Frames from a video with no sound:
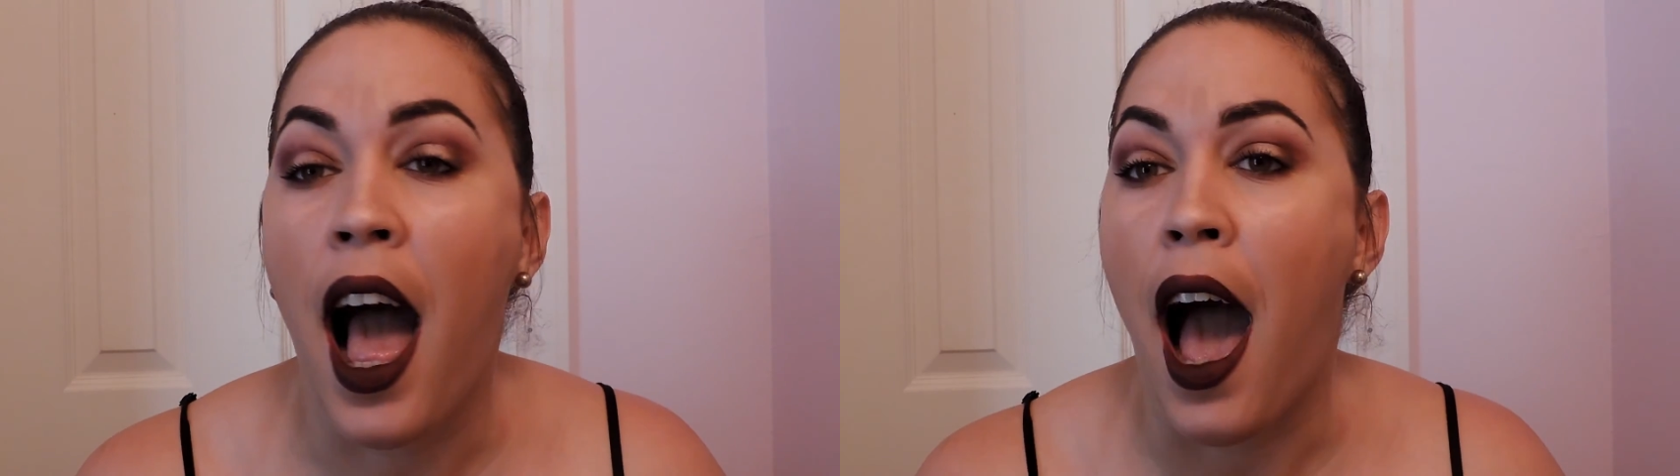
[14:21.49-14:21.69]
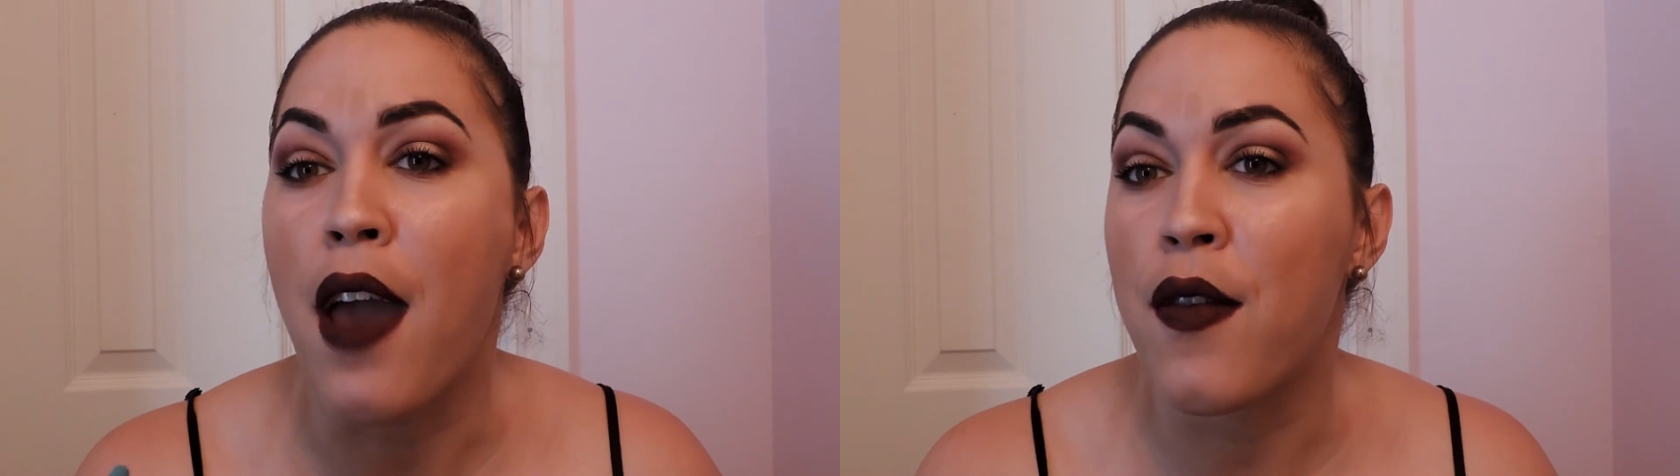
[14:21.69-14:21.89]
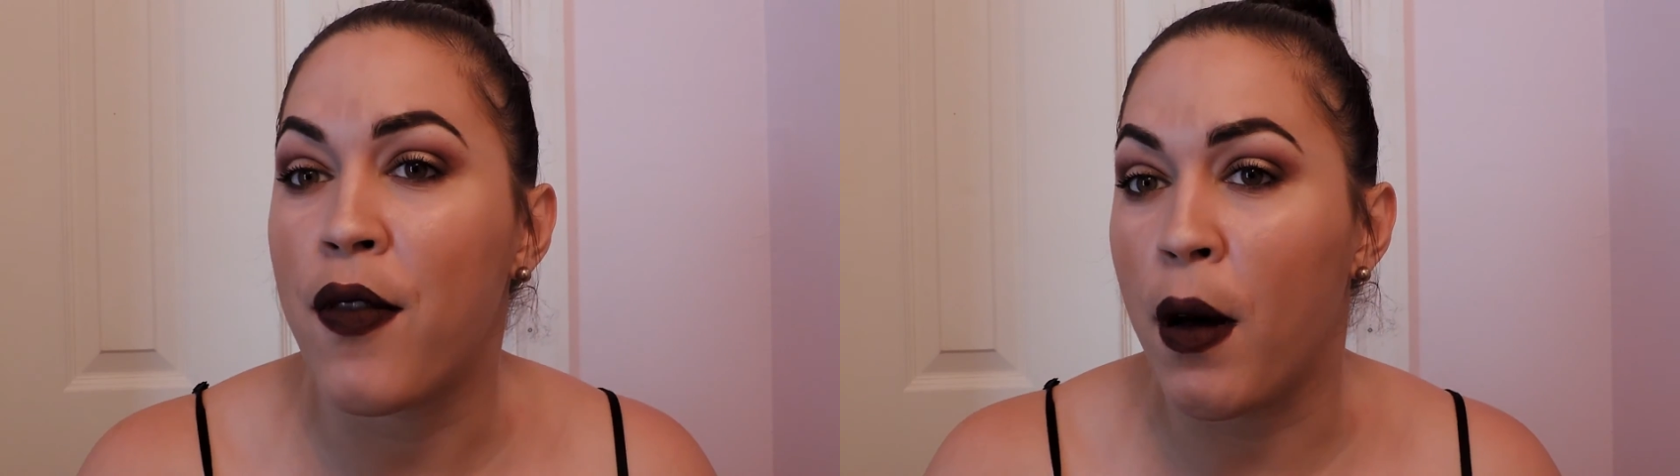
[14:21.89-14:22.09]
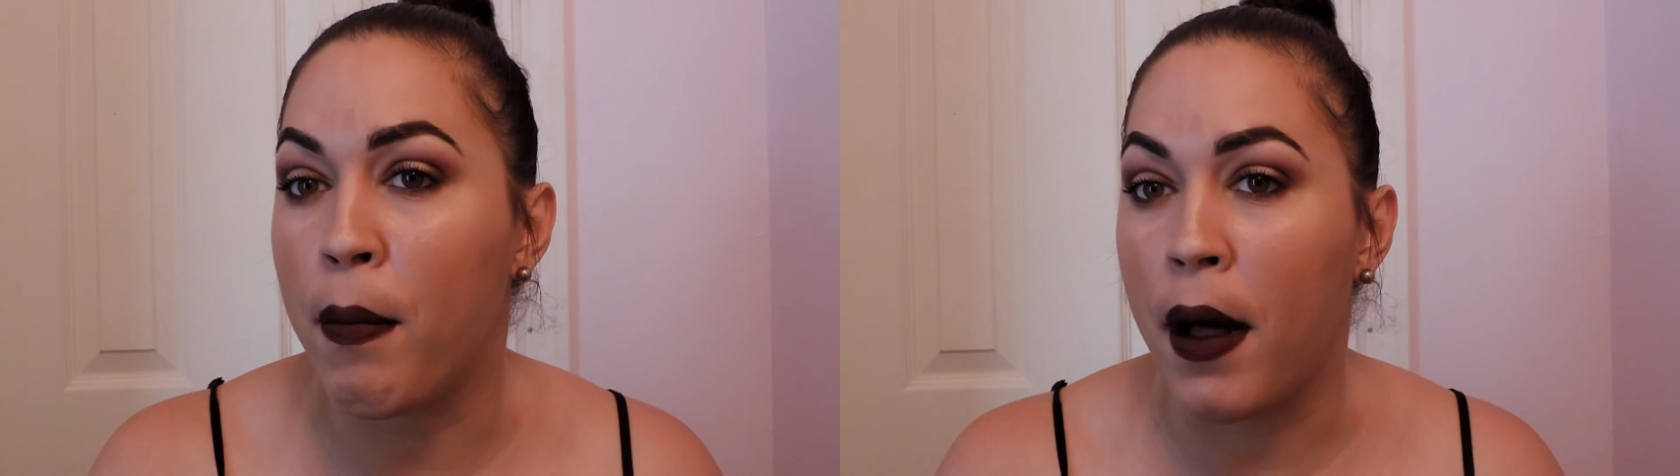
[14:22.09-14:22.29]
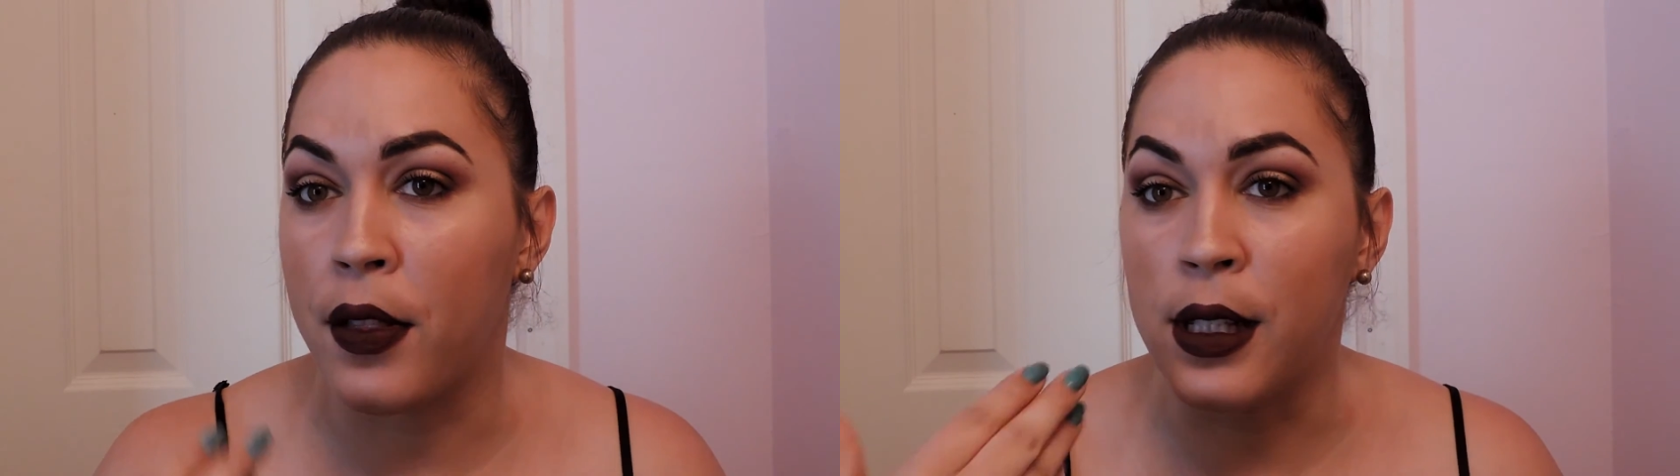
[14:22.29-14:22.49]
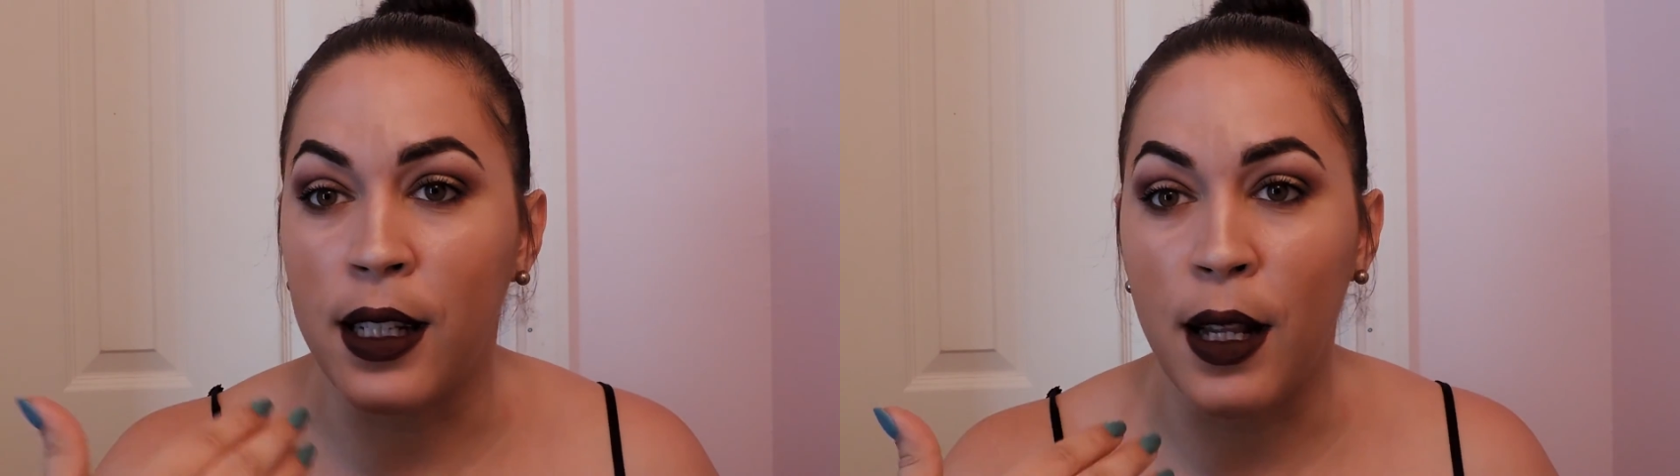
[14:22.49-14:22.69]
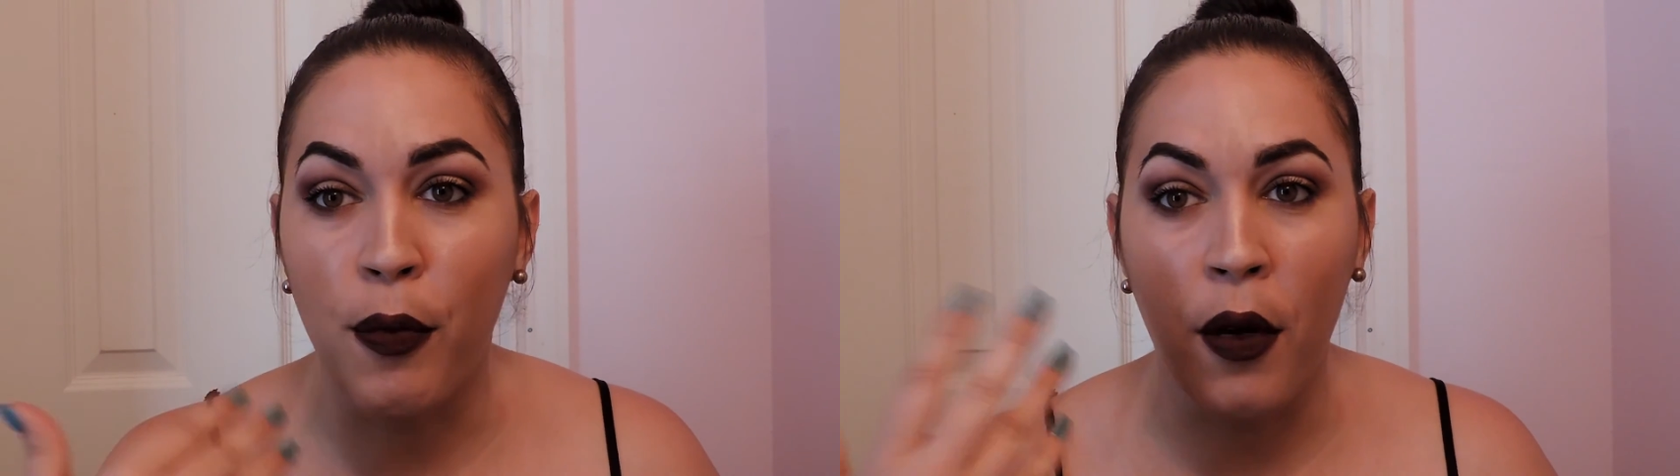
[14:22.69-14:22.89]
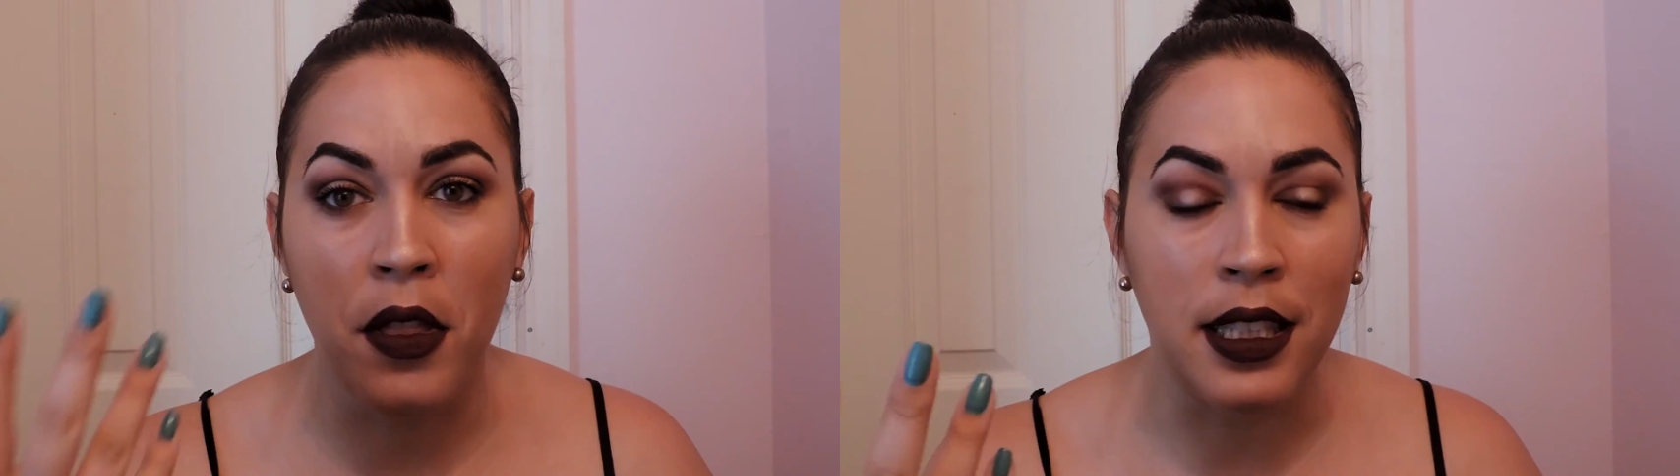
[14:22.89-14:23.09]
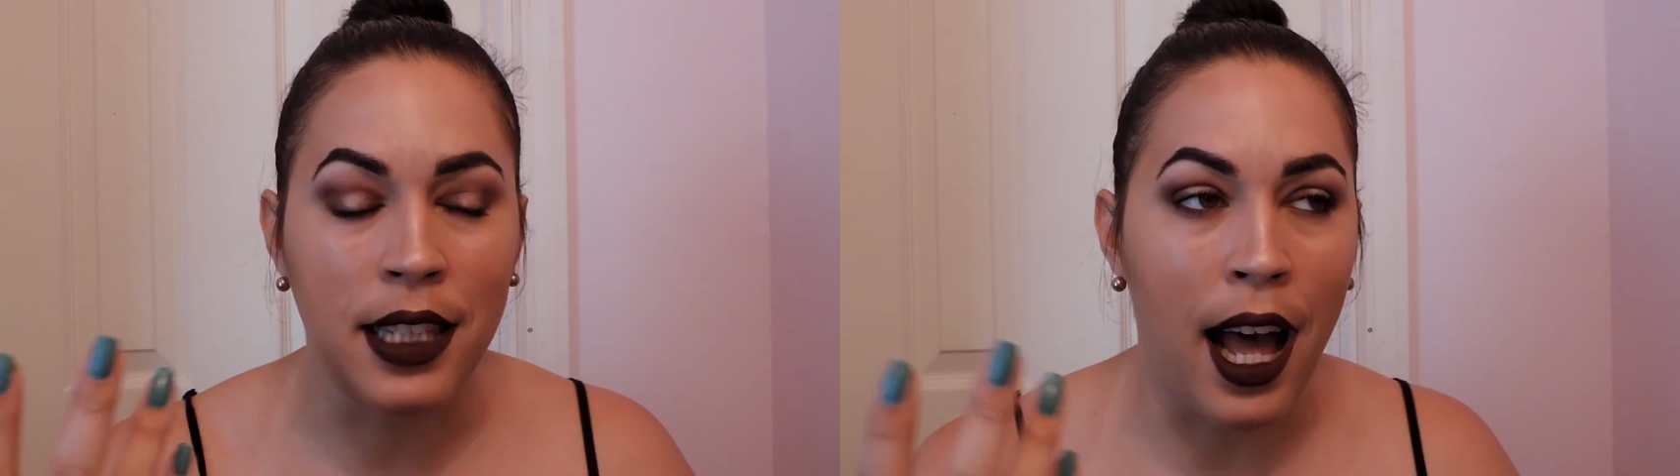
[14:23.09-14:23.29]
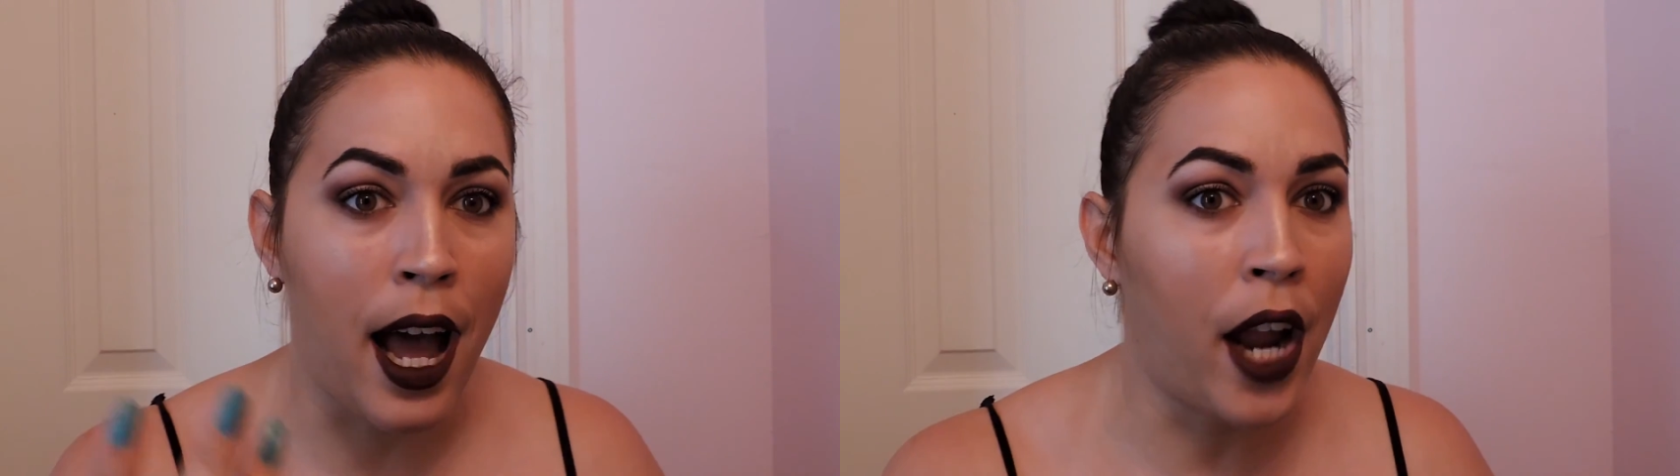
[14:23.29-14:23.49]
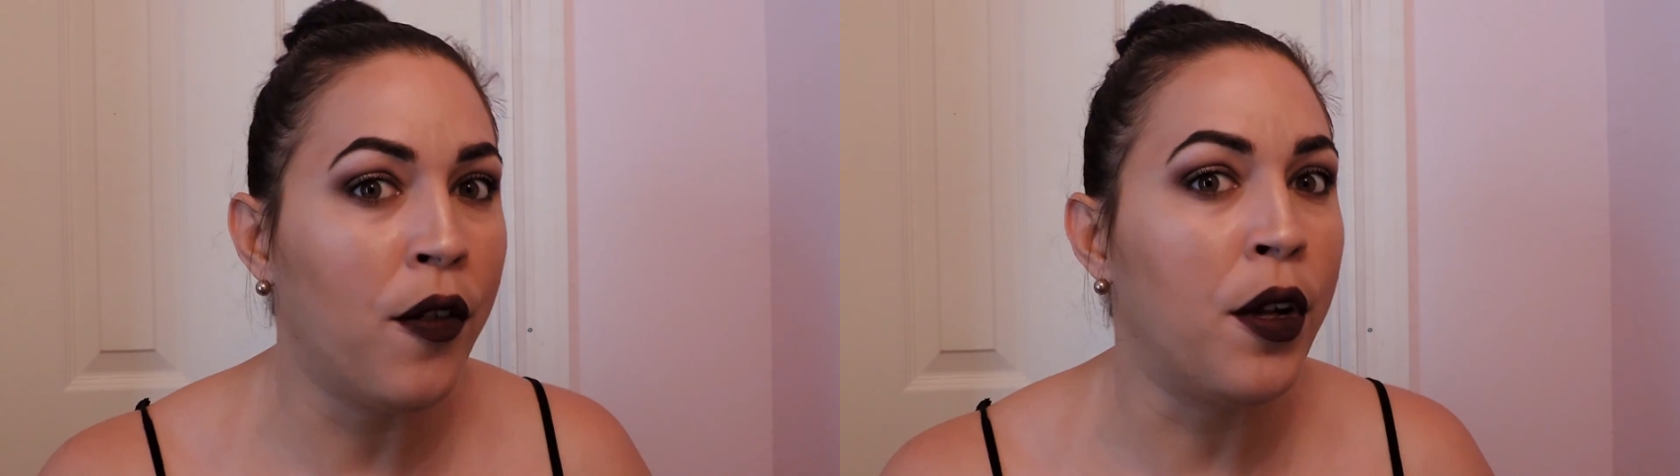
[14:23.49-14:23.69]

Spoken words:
how you feel about this lip with this eye.